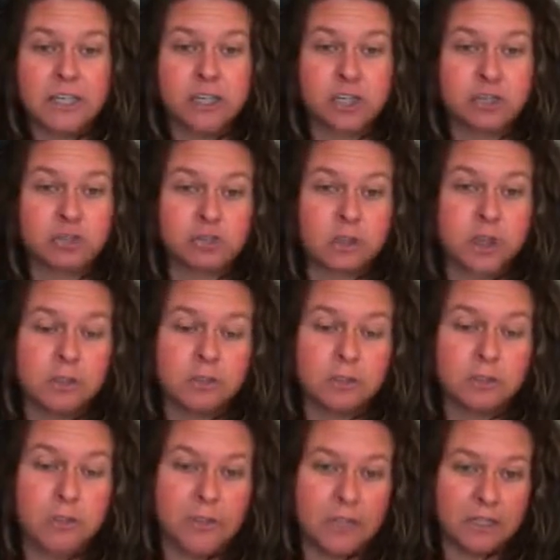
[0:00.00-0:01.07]
struggle
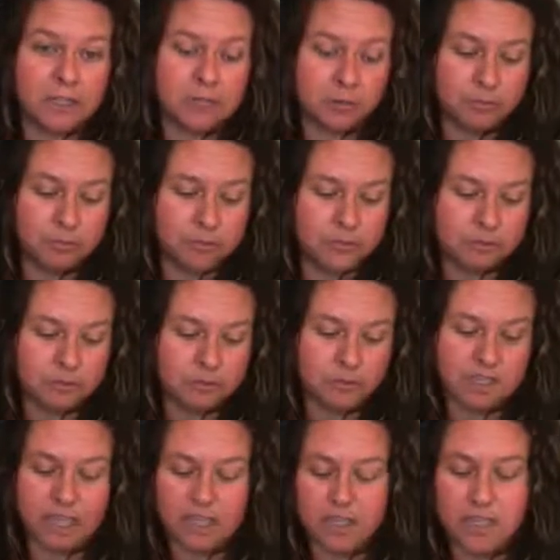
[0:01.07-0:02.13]
paying their bills
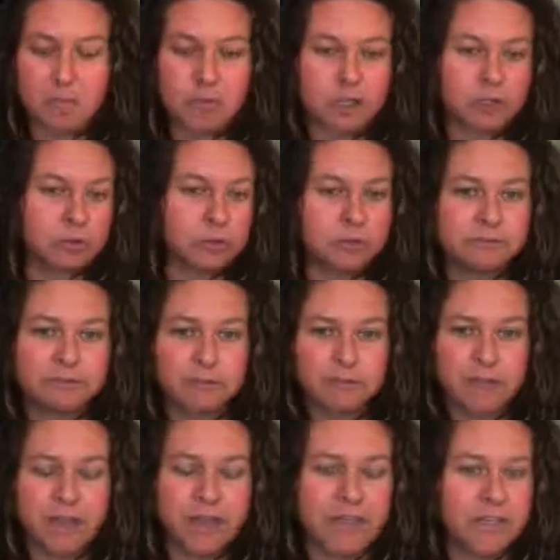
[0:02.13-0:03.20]
and keeping a roof over
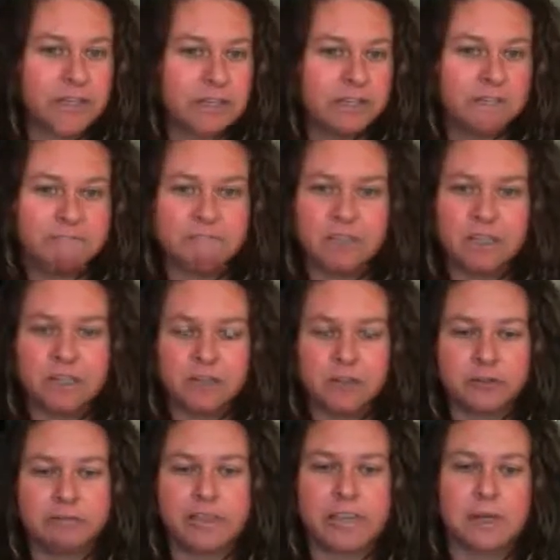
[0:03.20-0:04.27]
their head and feeding
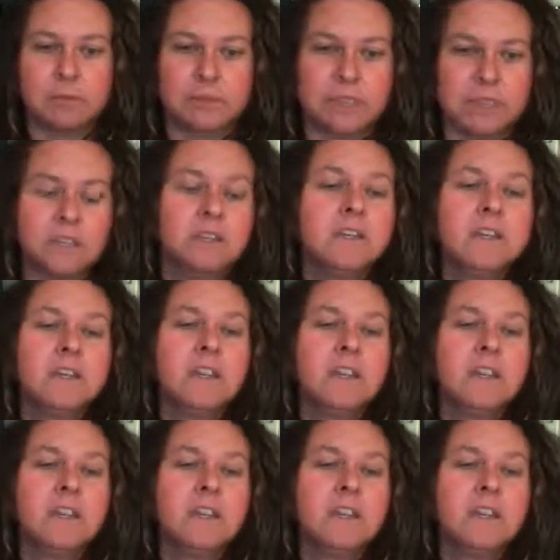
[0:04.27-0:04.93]
their family.